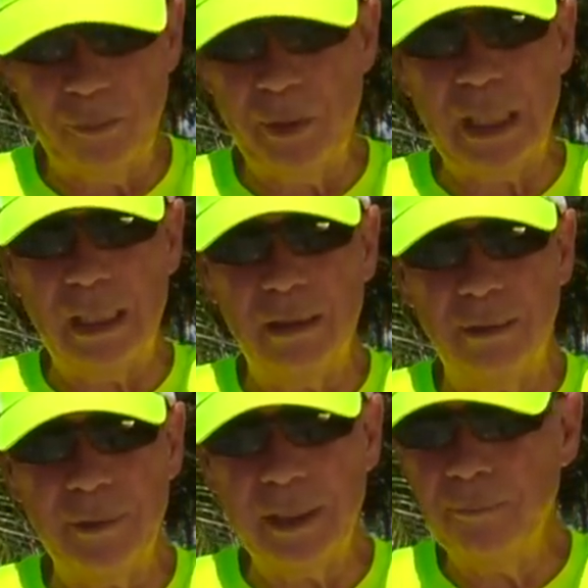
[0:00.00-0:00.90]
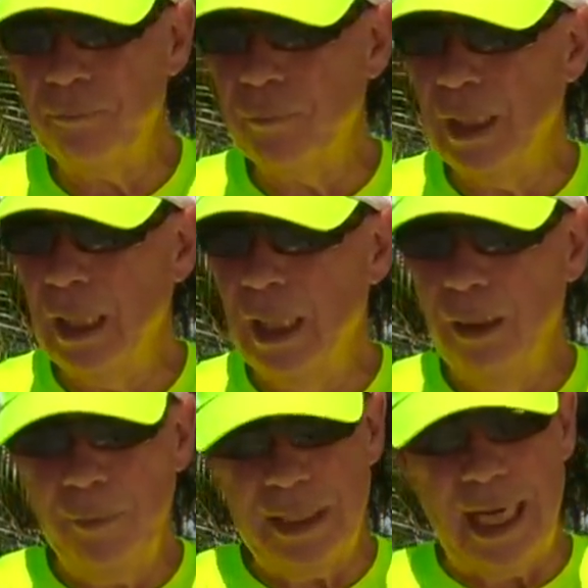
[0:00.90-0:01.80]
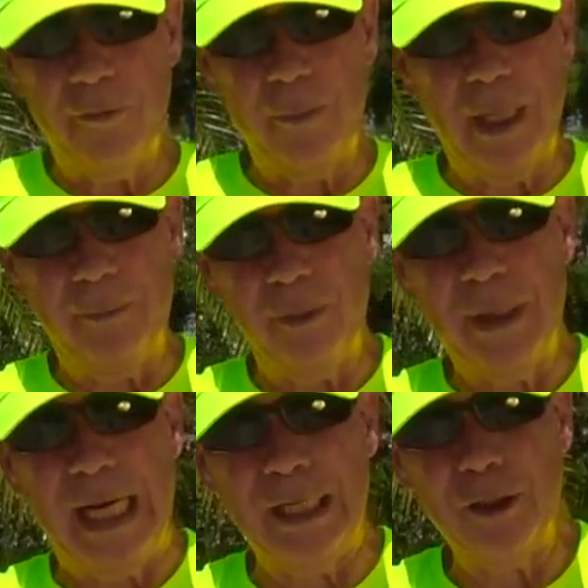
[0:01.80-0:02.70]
a big company. But they remembered my